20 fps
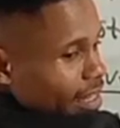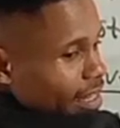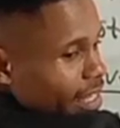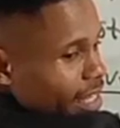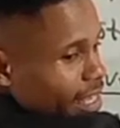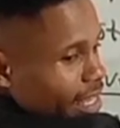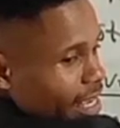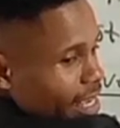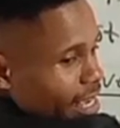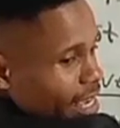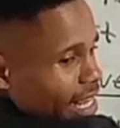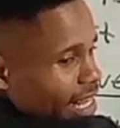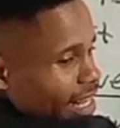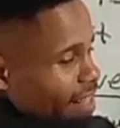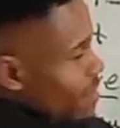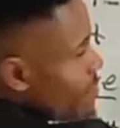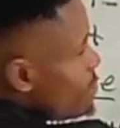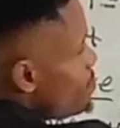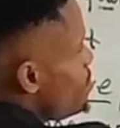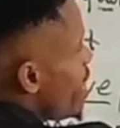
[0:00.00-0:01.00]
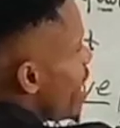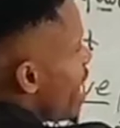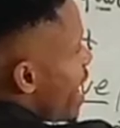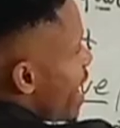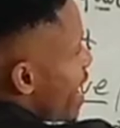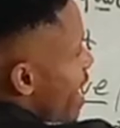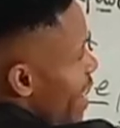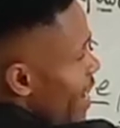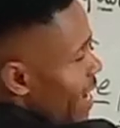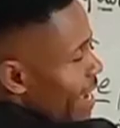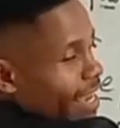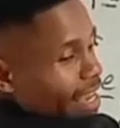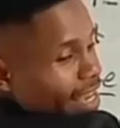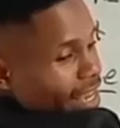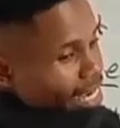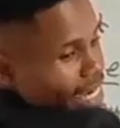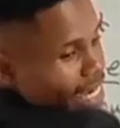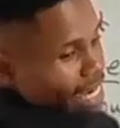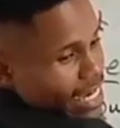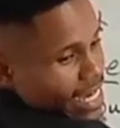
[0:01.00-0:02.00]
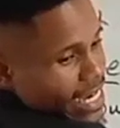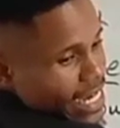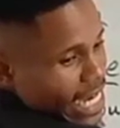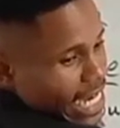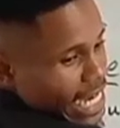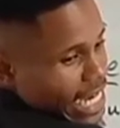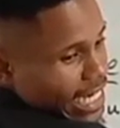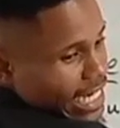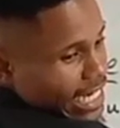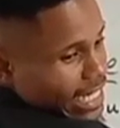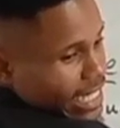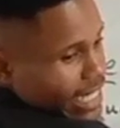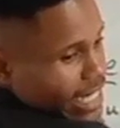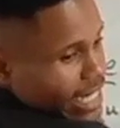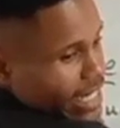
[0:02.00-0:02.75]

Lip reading: C here is beer. And